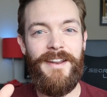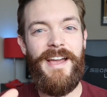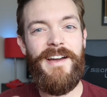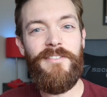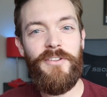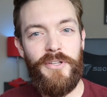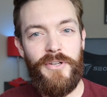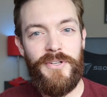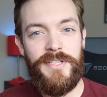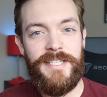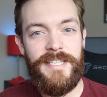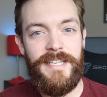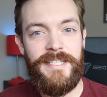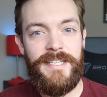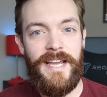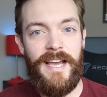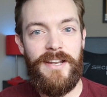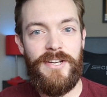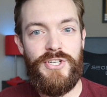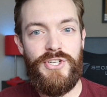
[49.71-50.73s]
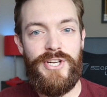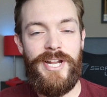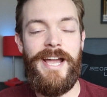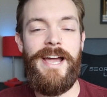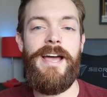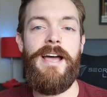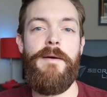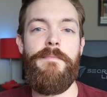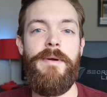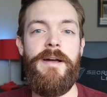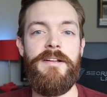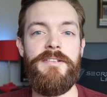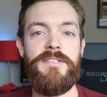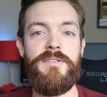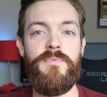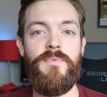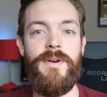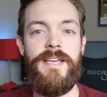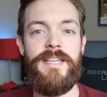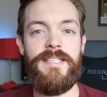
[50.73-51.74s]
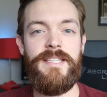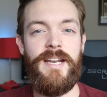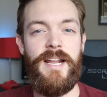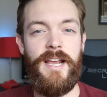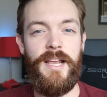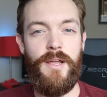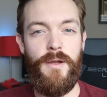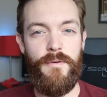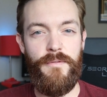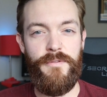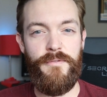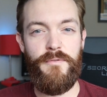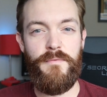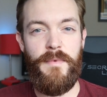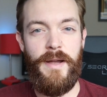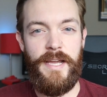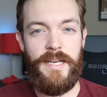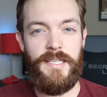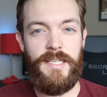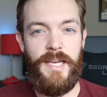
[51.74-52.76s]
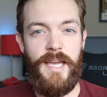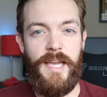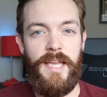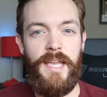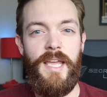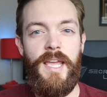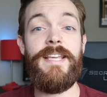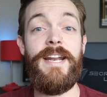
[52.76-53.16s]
have a little sit down chat about some ways that I go through my day,